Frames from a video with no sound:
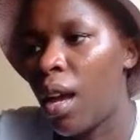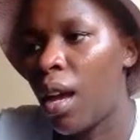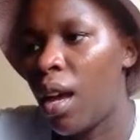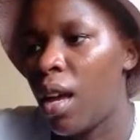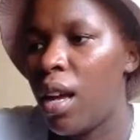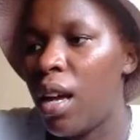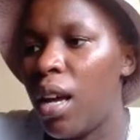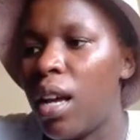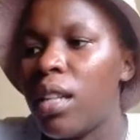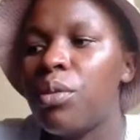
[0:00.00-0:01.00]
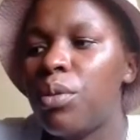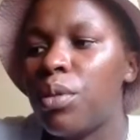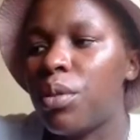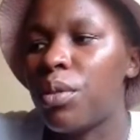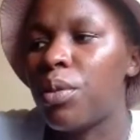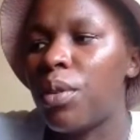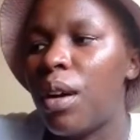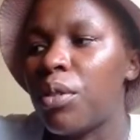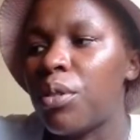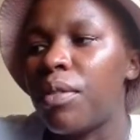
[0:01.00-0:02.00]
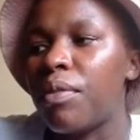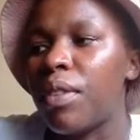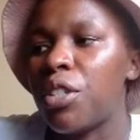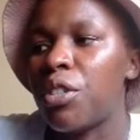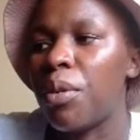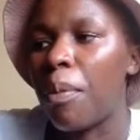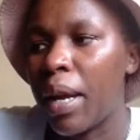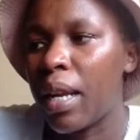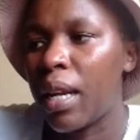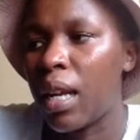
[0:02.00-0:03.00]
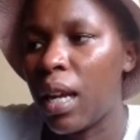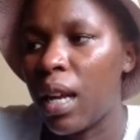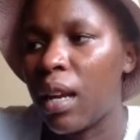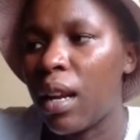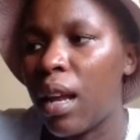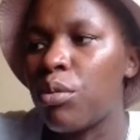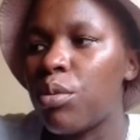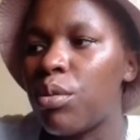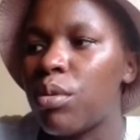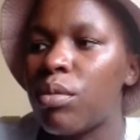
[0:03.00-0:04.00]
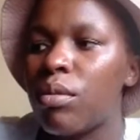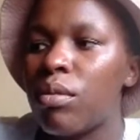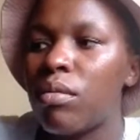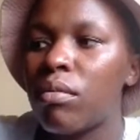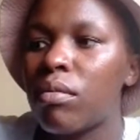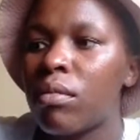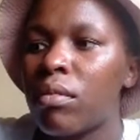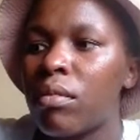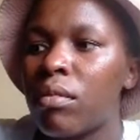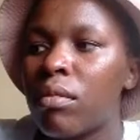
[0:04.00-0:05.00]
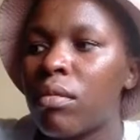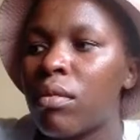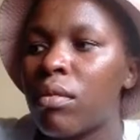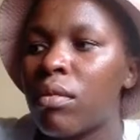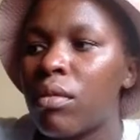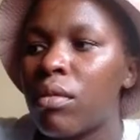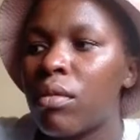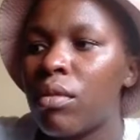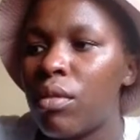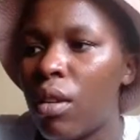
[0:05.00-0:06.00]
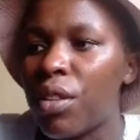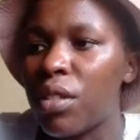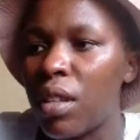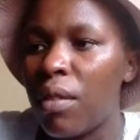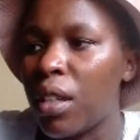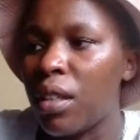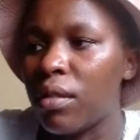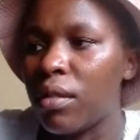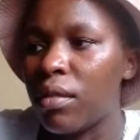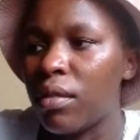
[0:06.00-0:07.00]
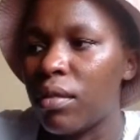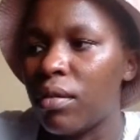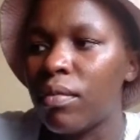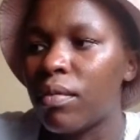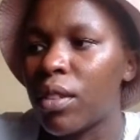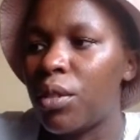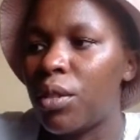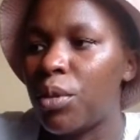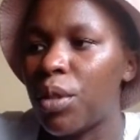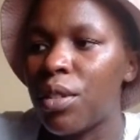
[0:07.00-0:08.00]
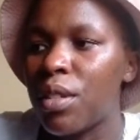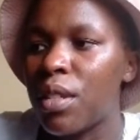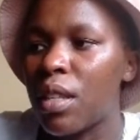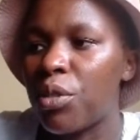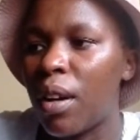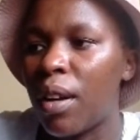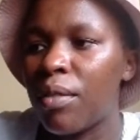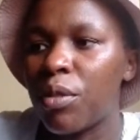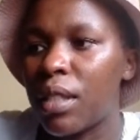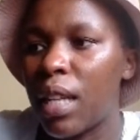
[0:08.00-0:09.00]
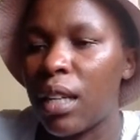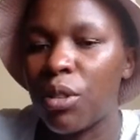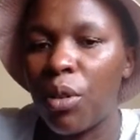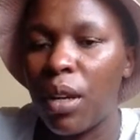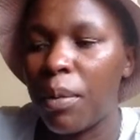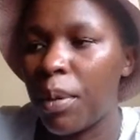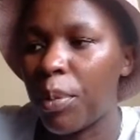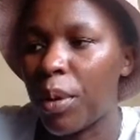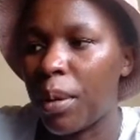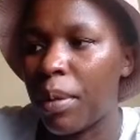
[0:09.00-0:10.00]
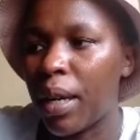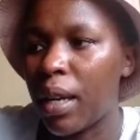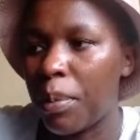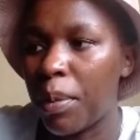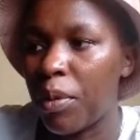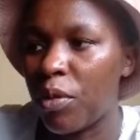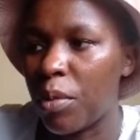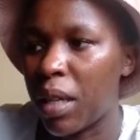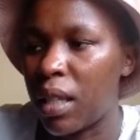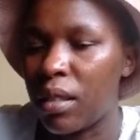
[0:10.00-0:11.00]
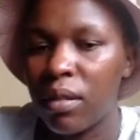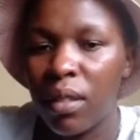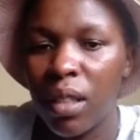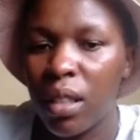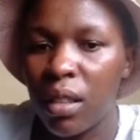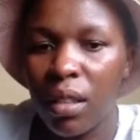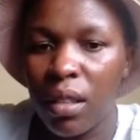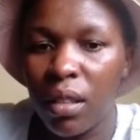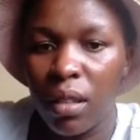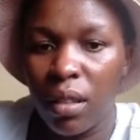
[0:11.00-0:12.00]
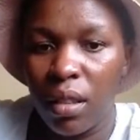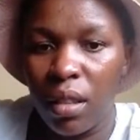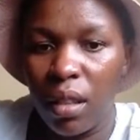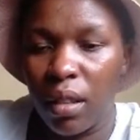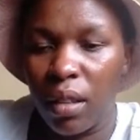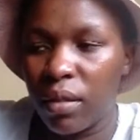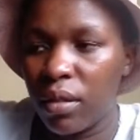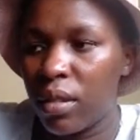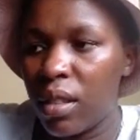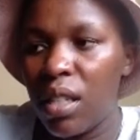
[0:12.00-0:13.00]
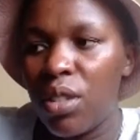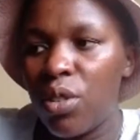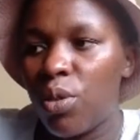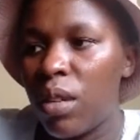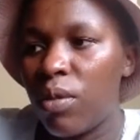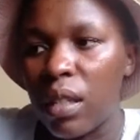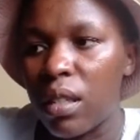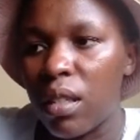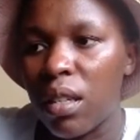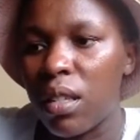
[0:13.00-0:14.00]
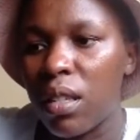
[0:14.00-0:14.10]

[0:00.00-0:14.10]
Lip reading: It's good to also know how to invest your money and how to not find yourself in situations that you have to start calling and begging people for money. Yeah, it's really frustrating.